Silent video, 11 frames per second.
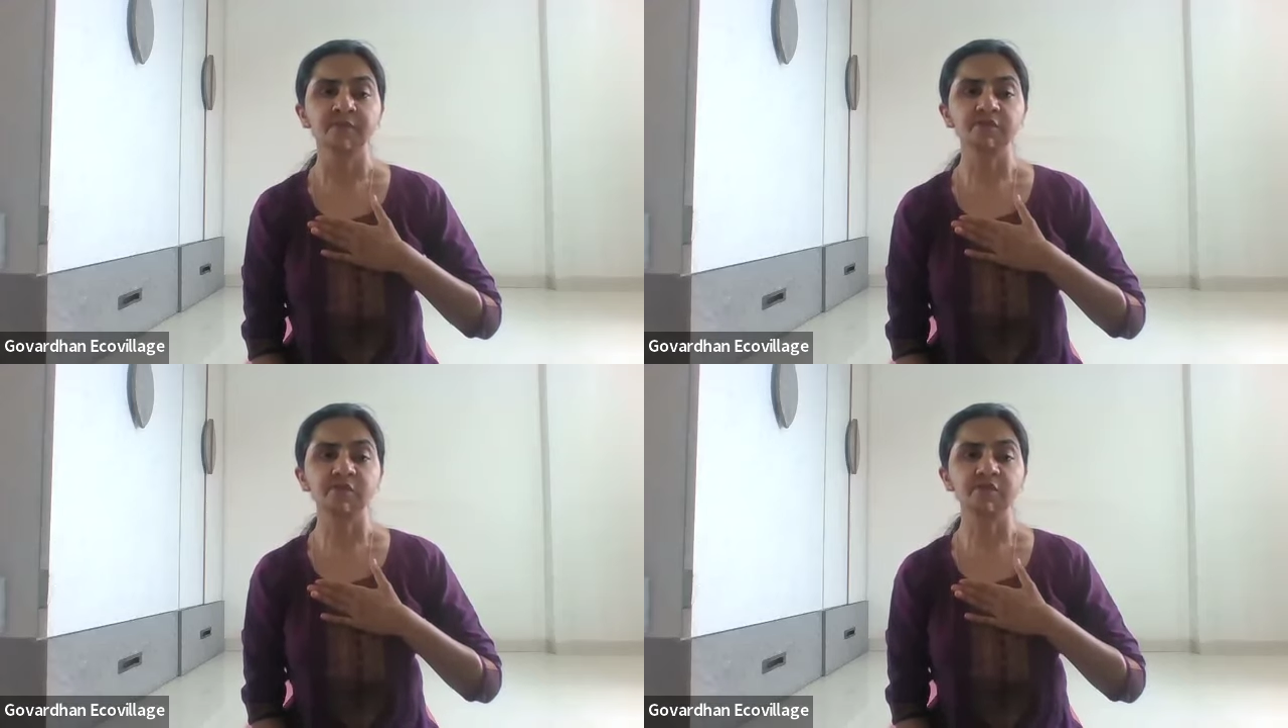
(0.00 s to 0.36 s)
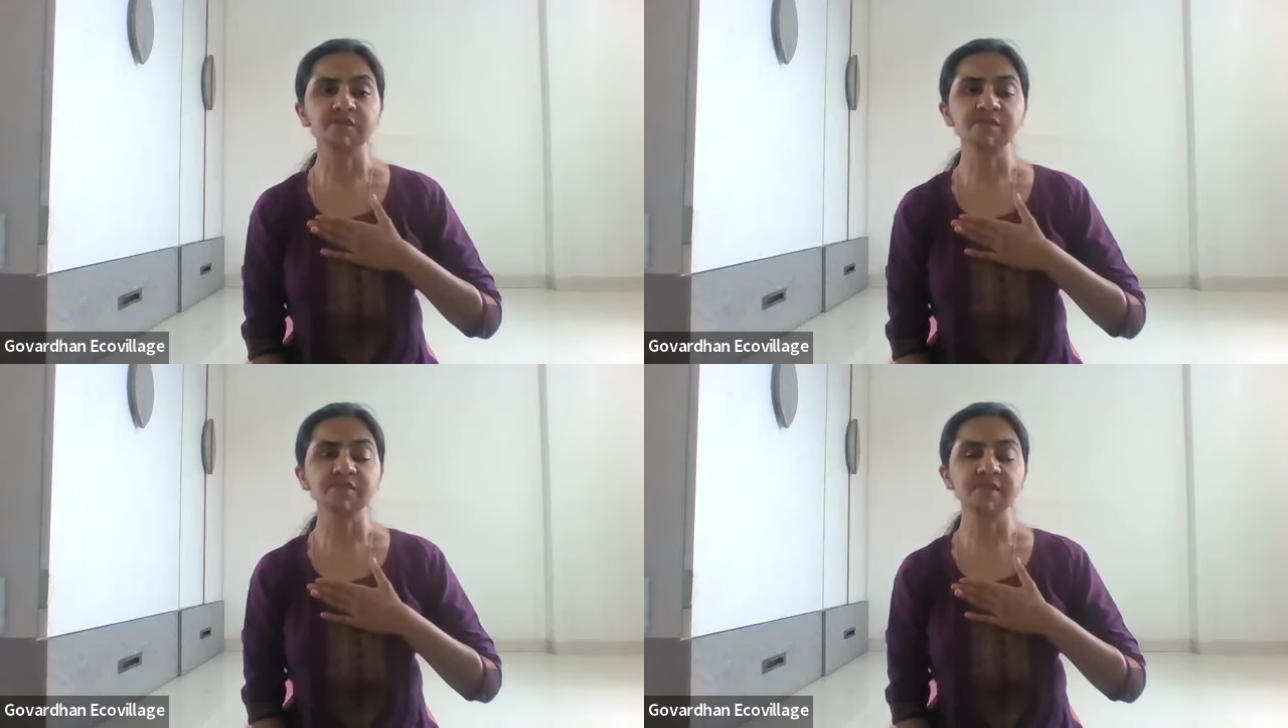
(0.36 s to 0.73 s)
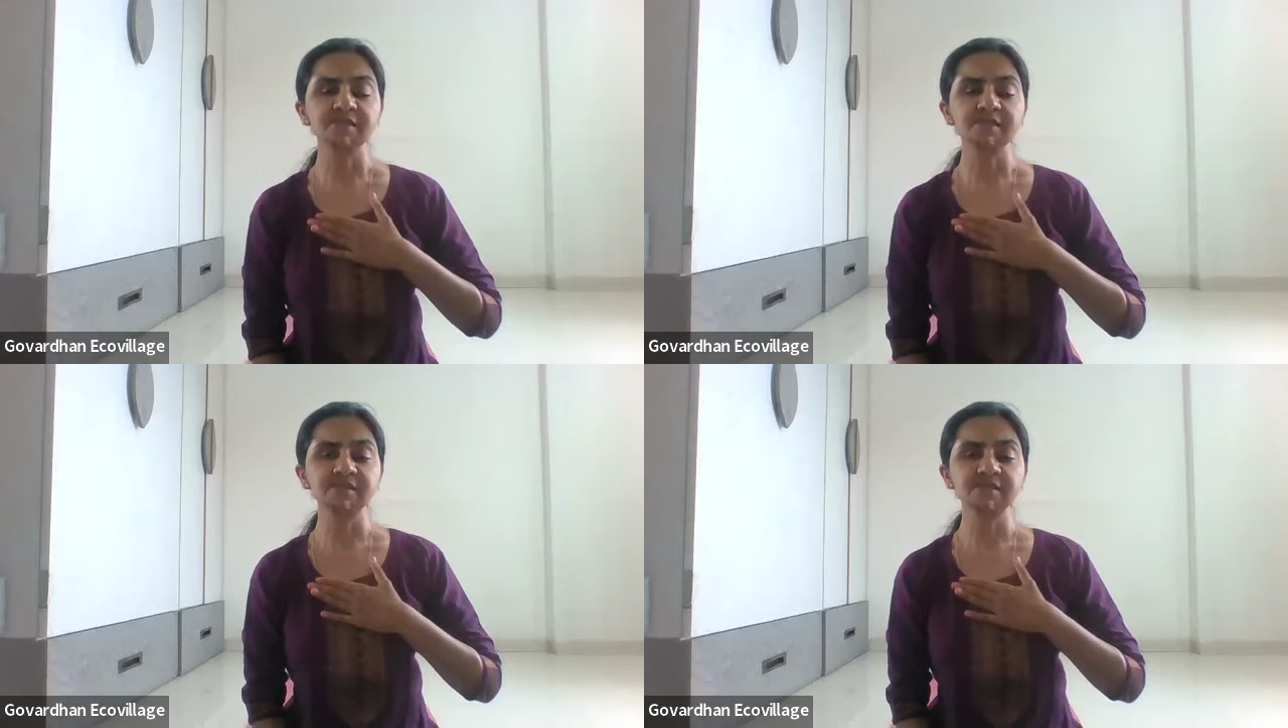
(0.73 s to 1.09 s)
your
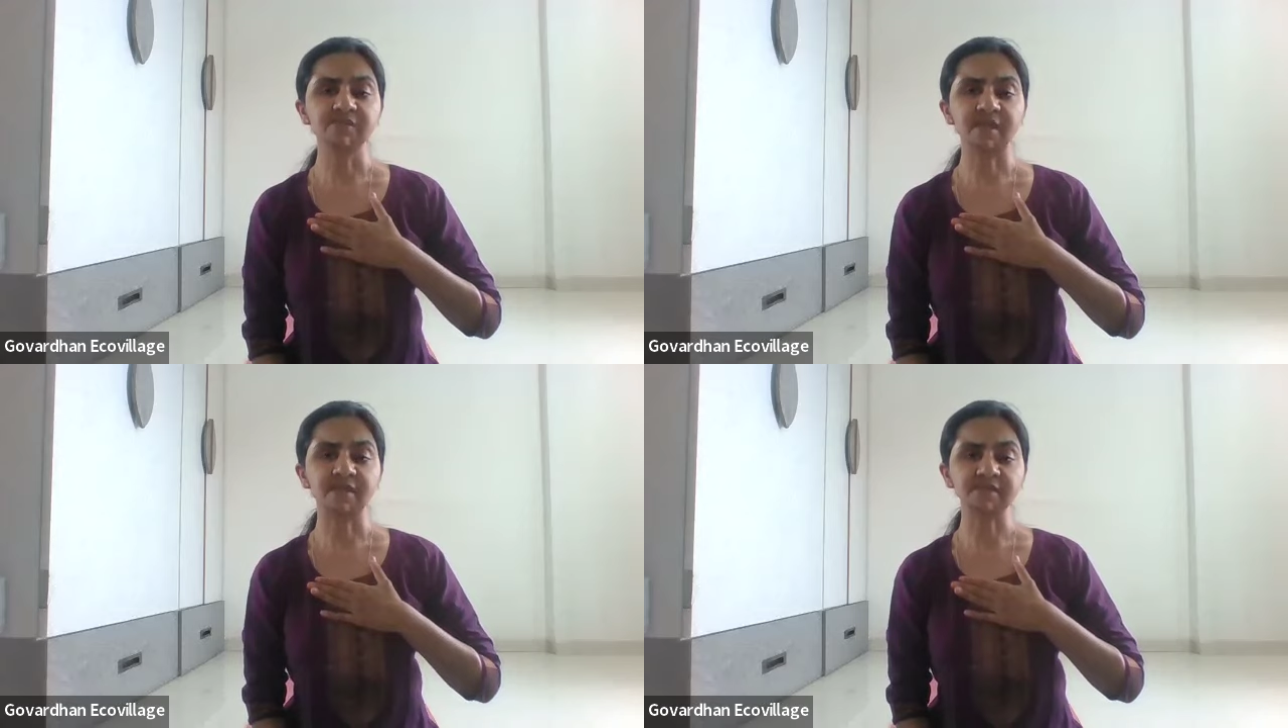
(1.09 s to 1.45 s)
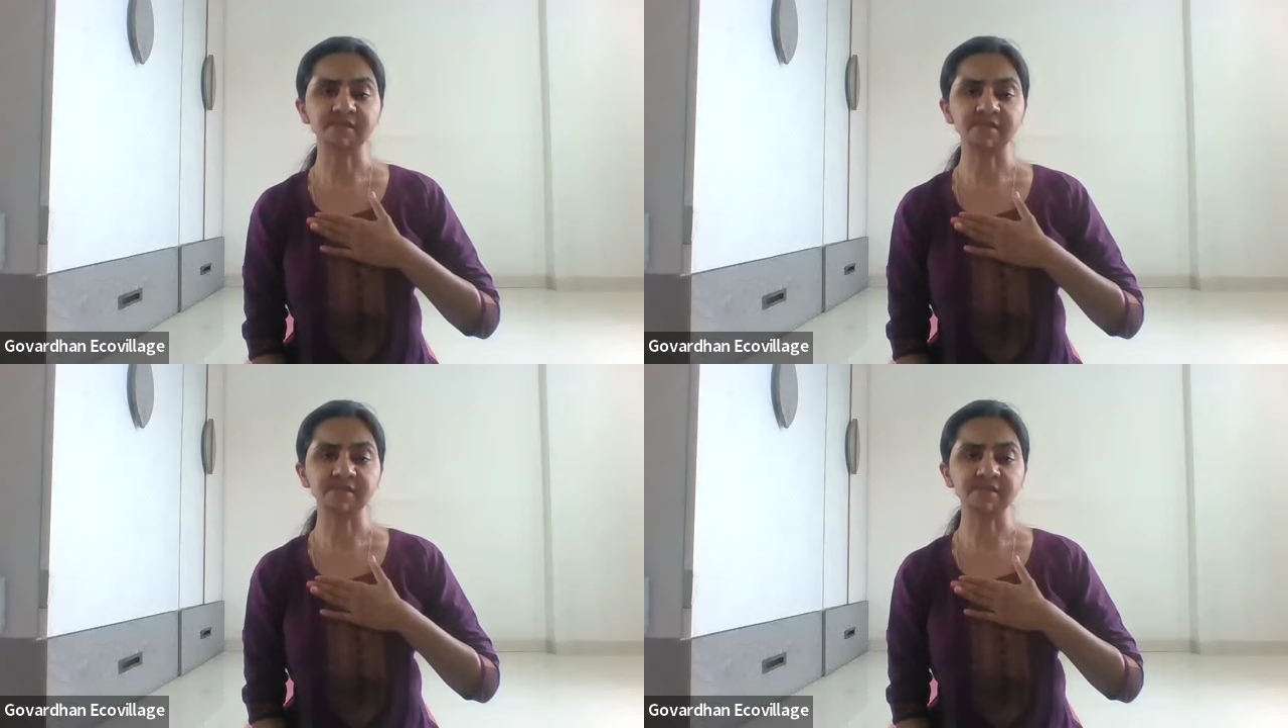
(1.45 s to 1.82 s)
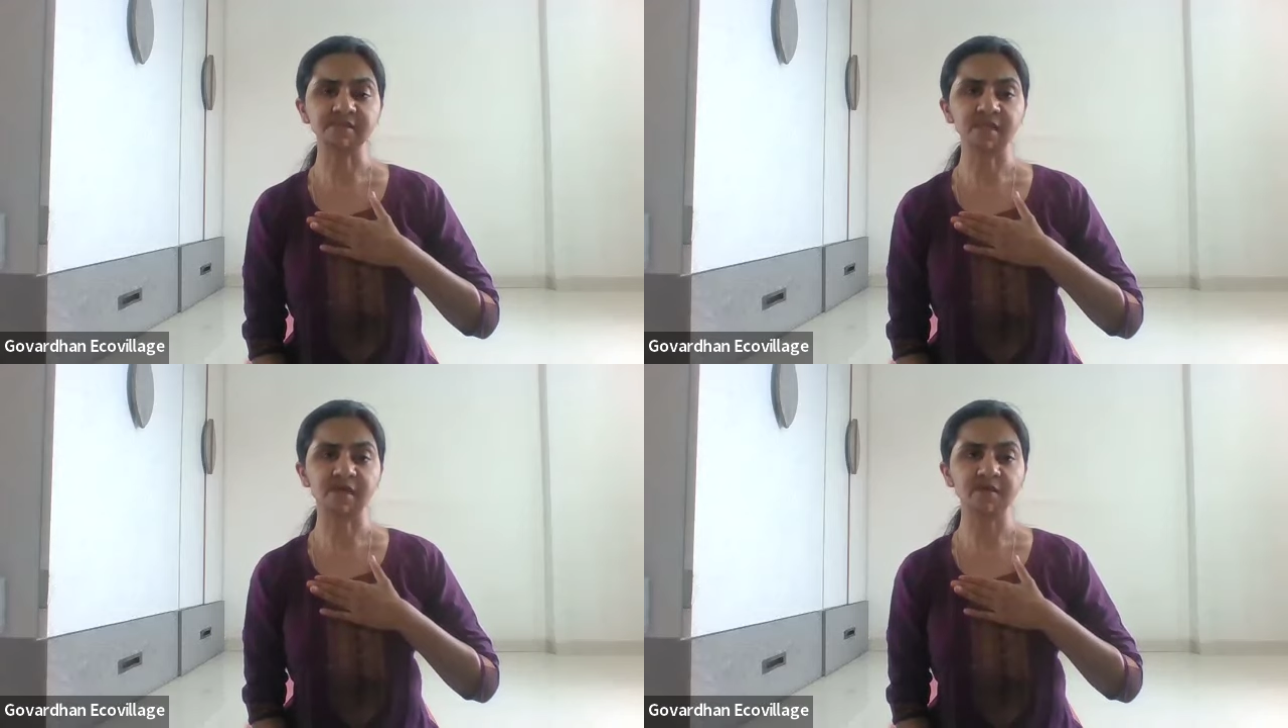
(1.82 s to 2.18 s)
chest
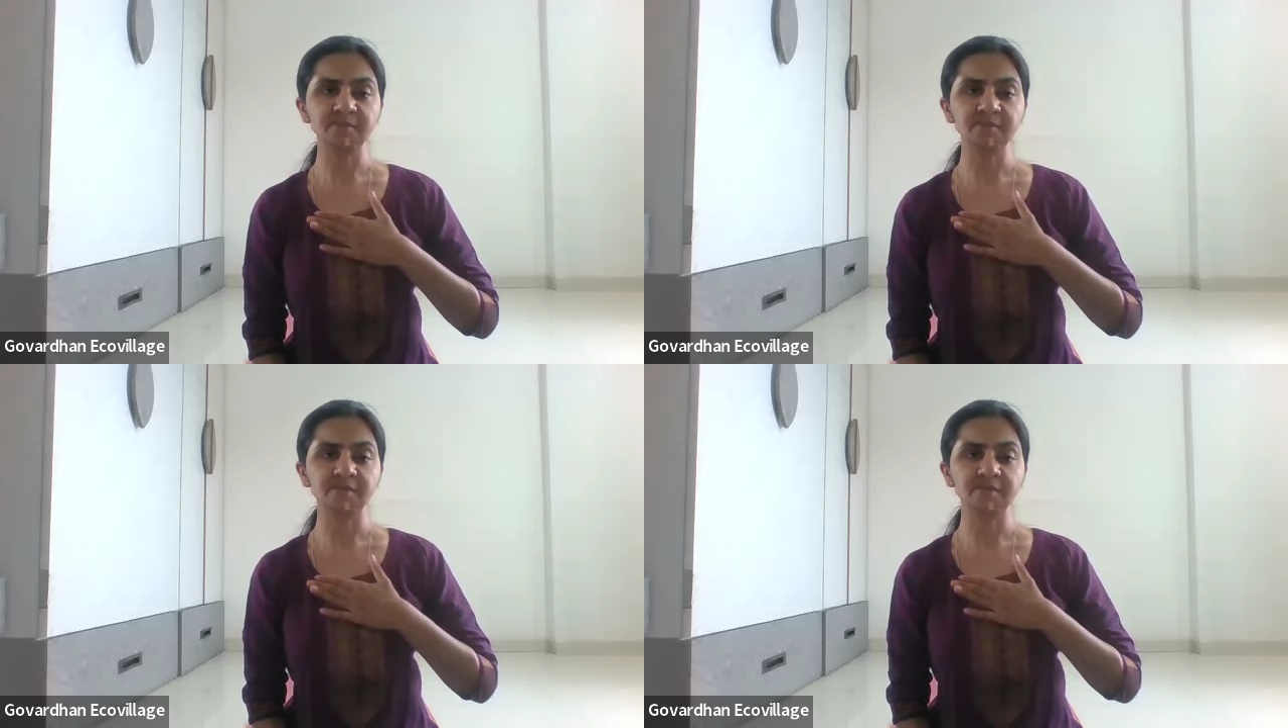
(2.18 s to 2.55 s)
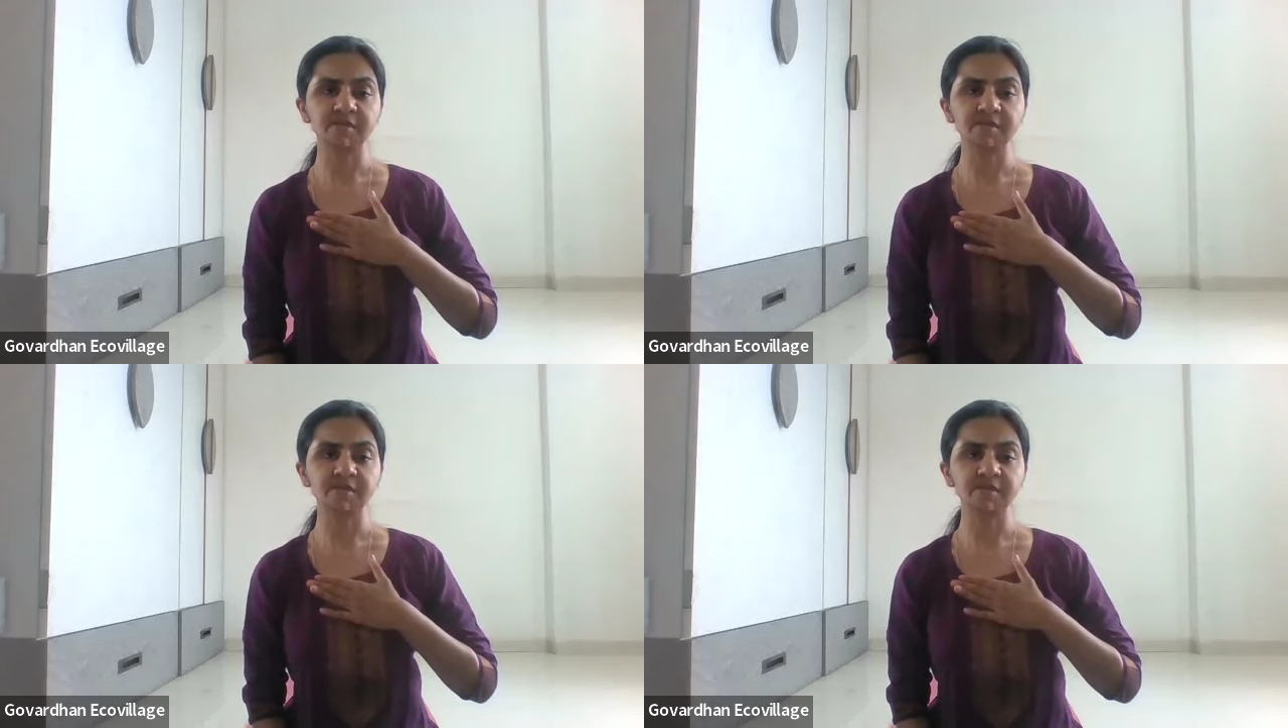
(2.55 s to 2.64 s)
rises up.